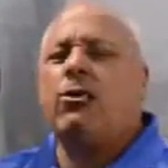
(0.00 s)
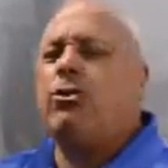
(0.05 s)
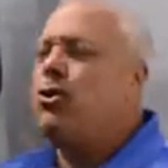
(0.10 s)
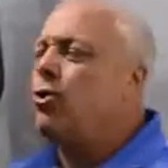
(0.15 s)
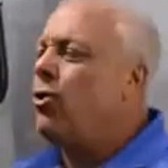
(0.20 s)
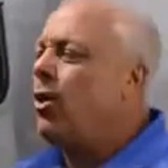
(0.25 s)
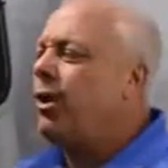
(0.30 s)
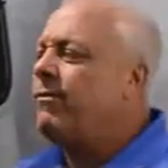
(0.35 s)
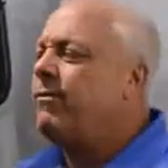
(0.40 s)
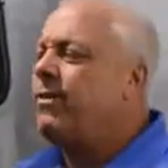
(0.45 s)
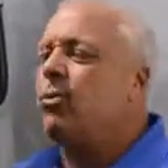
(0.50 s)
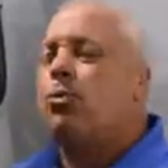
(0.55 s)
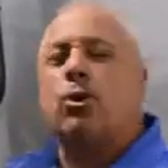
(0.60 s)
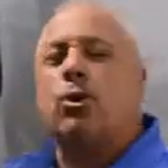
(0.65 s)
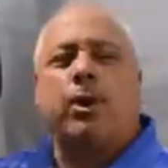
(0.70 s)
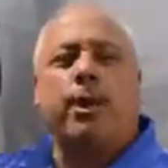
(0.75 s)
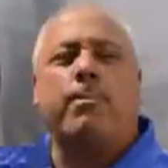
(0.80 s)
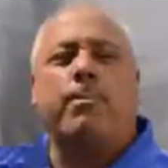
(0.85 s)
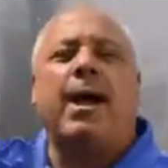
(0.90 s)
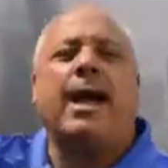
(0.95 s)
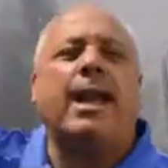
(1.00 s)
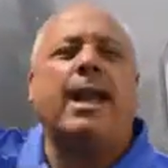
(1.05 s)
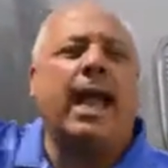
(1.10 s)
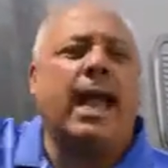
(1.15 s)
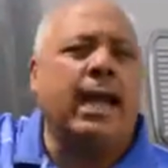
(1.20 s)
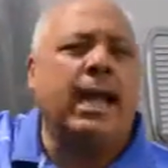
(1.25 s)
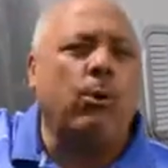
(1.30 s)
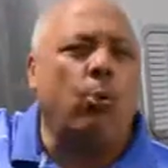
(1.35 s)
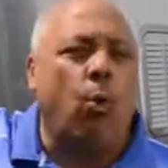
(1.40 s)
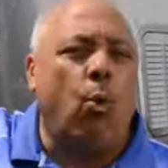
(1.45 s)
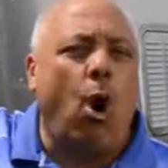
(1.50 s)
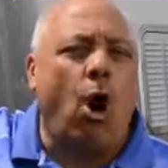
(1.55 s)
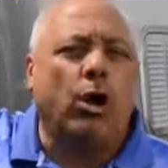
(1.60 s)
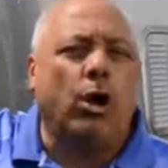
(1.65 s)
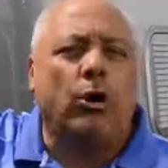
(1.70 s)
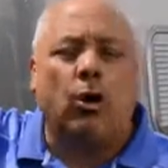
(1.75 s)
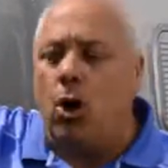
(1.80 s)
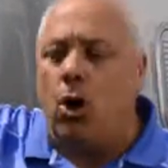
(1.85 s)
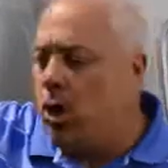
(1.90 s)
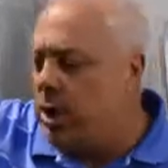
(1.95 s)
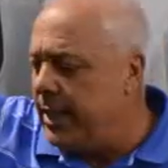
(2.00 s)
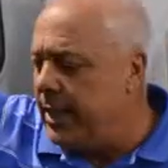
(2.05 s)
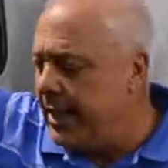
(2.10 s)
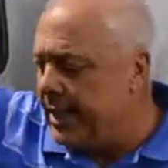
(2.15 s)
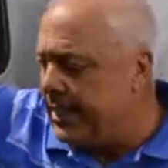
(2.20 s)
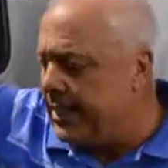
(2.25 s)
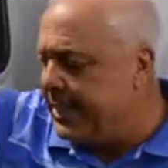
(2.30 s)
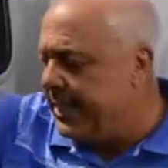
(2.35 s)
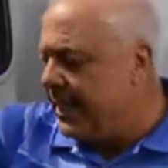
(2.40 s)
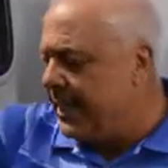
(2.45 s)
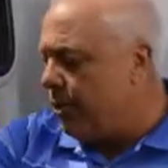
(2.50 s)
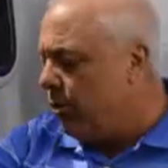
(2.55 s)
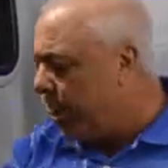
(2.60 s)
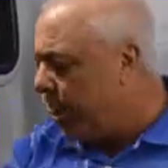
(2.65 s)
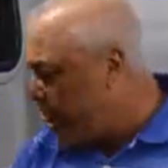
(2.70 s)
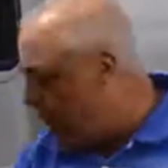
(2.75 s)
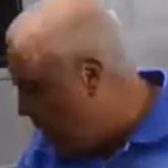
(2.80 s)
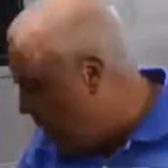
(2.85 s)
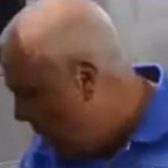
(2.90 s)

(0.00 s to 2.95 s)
You don't have to worry about any water on the interior.